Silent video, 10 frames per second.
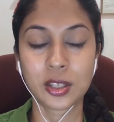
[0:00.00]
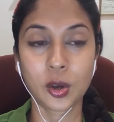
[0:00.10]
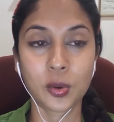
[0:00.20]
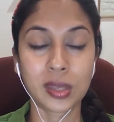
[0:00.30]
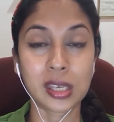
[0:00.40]

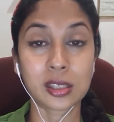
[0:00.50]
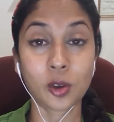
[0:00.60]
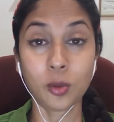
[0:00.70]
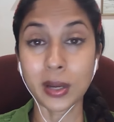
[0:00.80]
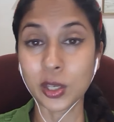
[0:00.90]
So there's
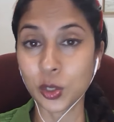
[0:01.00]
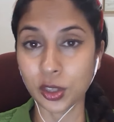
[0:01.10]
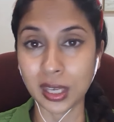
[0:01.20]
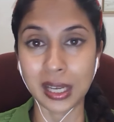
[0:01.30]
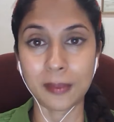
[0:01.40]
so much
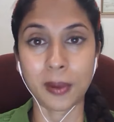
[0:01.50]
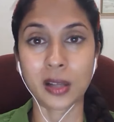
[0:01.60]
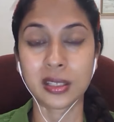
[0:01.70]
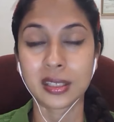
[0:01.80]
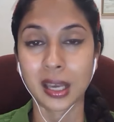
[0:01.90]
to think
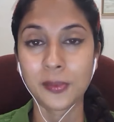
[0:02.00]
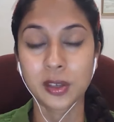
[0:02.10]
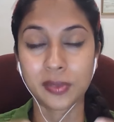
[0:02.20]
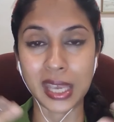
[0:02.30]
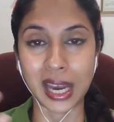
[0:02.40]
about in
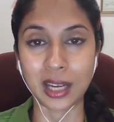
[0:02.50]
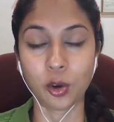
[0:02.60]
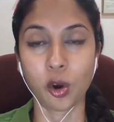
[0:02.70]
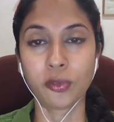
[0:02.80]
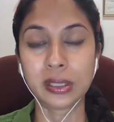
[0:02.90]
terms of the
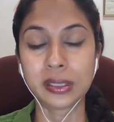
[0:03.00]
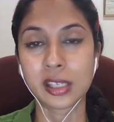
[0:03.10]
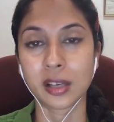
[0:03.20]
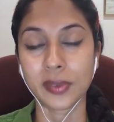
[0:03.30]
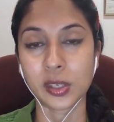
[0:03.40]

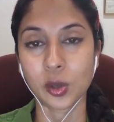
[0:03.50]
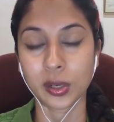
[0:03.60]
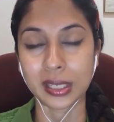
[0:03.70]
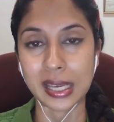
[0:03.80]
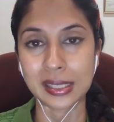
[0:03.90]
unlawfulness of these
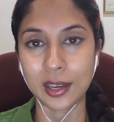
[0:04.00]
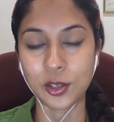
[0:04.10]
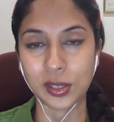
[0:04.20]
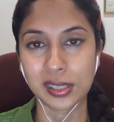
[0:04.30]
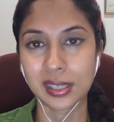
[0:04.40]

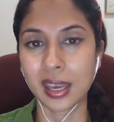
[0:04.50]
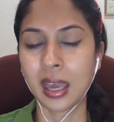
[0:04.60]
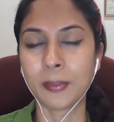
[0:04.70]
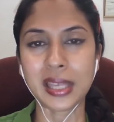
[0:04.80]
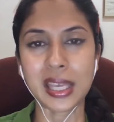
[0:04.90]
organizations.
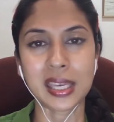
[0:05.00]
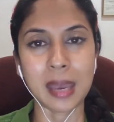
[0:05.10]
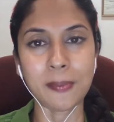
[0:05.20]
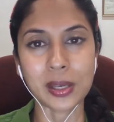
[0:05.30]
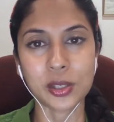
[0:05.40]
But they
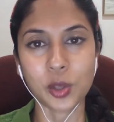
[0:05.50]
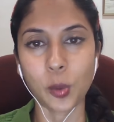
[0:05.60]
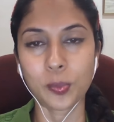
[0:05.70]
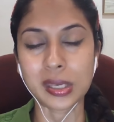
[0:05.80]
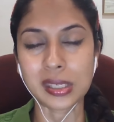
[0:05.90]
keep us
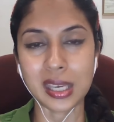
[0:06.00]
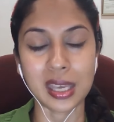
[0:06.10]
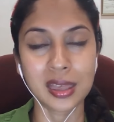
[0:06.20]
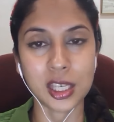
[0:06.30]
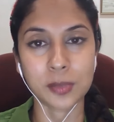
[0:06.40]
so
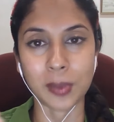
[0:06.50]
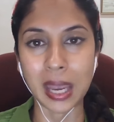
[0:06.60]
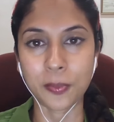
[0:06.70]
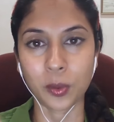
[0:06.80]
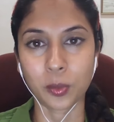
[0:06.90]
busy in this
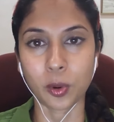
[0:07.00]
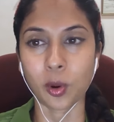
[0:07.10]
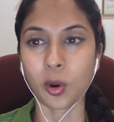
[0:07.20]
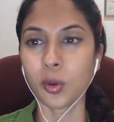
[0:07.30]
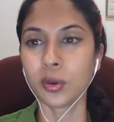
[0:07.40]
paper
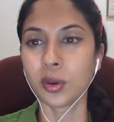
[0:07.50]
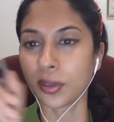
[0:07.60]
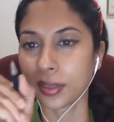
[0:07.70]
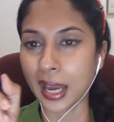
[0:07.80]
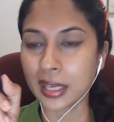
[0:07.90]
war. Oh,
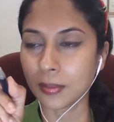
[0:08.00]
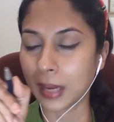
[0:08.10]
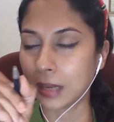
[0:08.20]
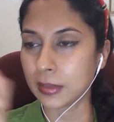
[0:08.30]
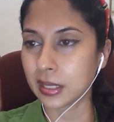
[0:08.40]
look, that
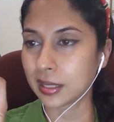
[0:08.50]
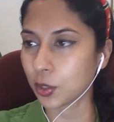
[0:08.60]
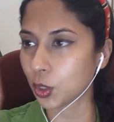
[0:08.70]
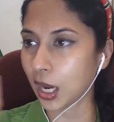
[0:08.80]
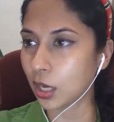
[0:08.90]
amendment
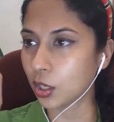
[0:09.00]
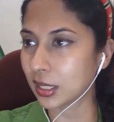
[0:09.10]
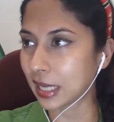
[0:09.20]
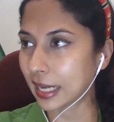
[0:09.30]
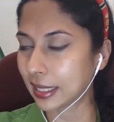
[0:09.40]
has
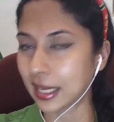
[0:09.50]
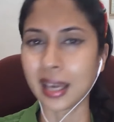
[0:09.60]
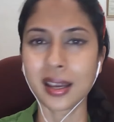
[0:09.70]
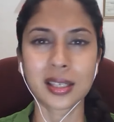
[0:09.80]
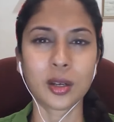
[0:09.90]
changed
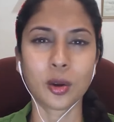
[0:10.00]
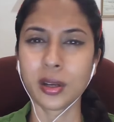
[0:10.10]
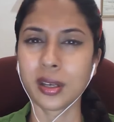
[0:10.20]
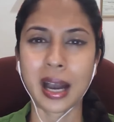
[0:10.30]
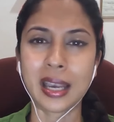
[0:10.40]
slightly. And as a
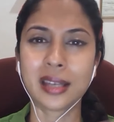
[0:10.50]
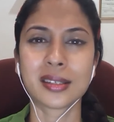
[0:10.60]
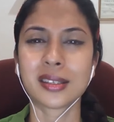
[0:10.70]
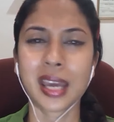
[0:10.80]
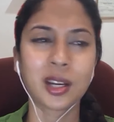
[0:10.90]
lawyer, I
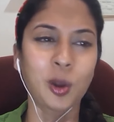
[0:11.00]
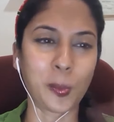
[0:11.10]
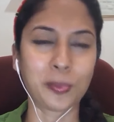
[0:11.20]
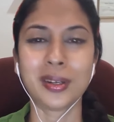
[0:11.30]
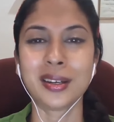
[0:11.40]
understand
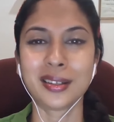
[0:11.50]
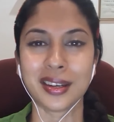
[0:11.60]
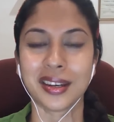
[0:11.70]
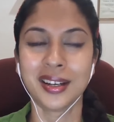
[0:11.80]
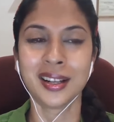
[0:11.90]

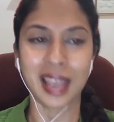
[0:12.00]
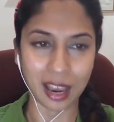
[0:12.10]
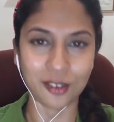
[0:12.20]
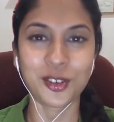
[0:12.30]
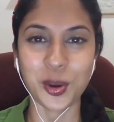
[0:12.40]
completely.
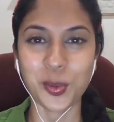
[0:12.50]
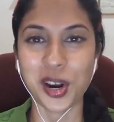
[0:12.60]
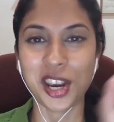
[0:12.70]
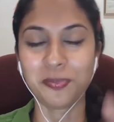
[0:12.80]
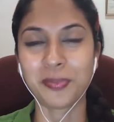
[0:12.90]
Every
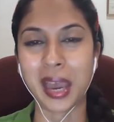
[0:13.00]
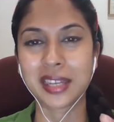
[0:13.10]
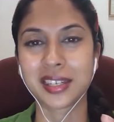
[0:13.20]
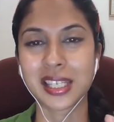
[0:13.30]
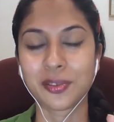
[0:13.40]
word
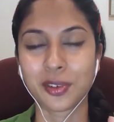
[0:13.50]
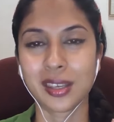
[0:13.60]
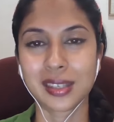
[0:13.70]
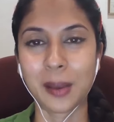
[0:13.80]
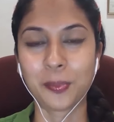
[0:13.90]
matters. For
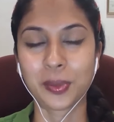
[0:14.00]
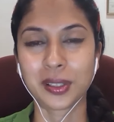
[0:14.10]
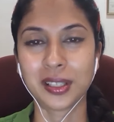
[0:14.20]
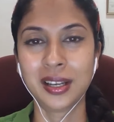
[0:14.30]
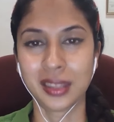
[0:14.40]

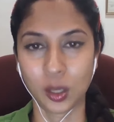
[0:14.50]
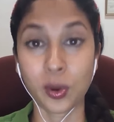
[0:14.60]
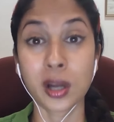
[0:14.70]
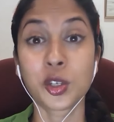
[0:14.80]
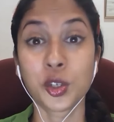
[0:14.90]
example,
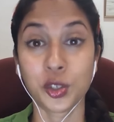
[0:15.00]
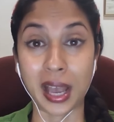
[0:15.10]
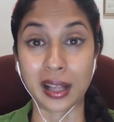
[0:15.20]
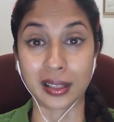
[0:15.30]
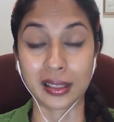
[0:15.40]
the word
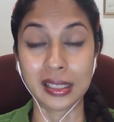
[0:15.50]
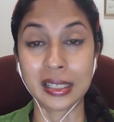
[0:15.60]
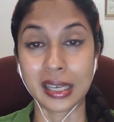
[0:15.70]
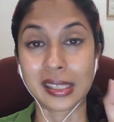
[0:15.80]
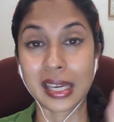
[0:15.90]
shall
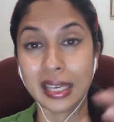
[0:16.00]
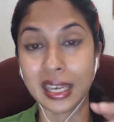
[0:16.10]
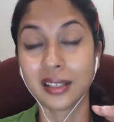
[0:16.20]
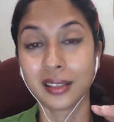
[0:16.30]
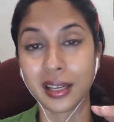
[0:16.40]
is a
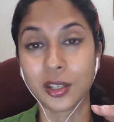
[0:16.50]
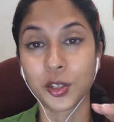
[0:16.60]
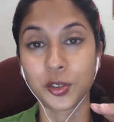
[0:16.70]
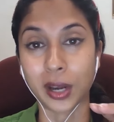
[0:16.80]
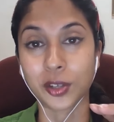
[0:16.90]
legal
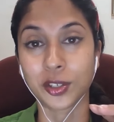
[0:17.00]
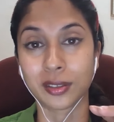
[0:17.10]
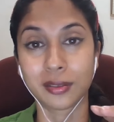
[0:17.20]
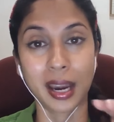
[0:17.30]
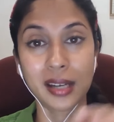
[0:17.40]

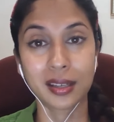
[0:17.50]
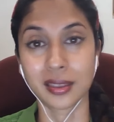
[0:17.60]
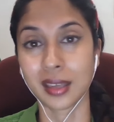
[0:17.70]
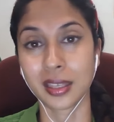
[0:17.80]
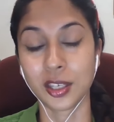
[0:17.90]
instruction, right?
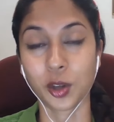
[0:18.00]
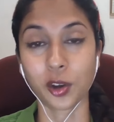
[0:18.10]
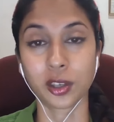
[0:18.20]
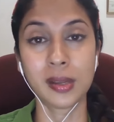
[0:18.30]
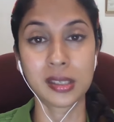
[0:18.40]
And these
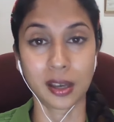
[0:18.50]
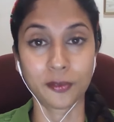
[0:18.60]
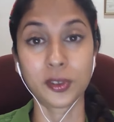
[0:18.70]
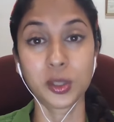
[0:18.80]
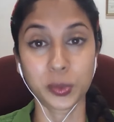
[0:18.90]
documents
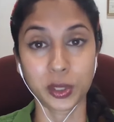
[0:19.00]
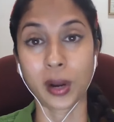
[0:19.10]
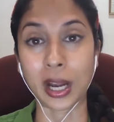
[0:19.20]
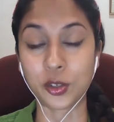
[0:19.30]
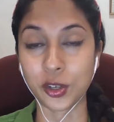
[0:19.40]
are full with
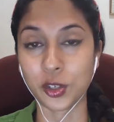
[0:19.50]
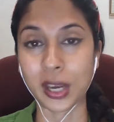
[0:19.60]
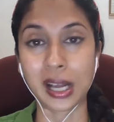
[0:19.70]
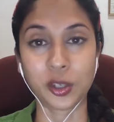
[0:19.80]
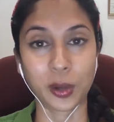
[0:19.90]
your country
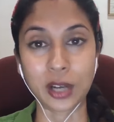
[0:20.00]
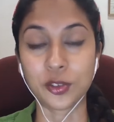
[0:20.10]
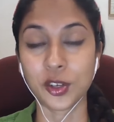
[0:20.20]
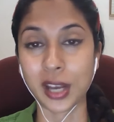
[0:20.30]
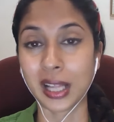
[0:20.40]
shall,
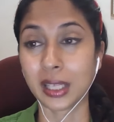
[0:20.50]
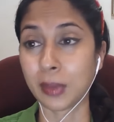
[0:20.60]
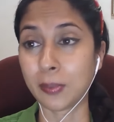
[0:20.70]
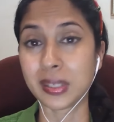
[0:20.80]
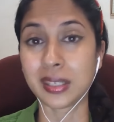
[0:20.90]

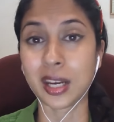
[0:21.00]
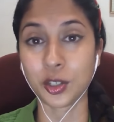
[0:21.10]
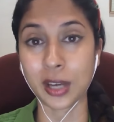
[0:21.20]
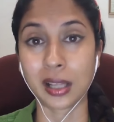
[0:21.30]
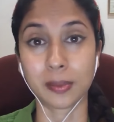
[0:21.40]
the member
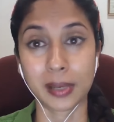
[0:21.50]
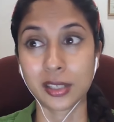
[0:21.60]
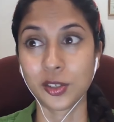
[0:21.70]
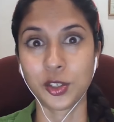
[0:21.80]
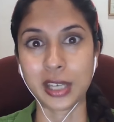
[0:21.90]
state shall, the
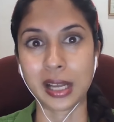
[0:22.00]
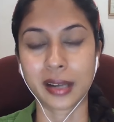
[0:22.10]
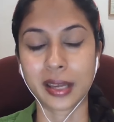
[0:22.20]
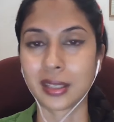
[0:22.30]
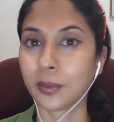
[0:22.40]
person
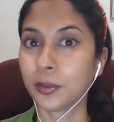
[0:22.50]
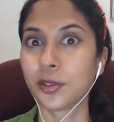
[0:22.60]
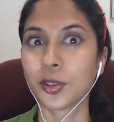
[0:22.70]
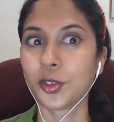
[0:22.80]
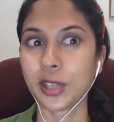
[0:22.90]
shall, right? The
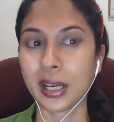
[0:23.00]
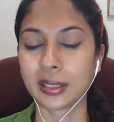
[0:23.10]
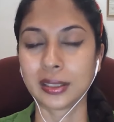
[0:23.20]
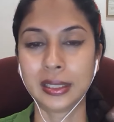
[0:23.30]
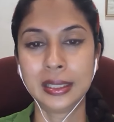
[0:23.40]
WHO
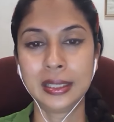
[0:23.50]
shall.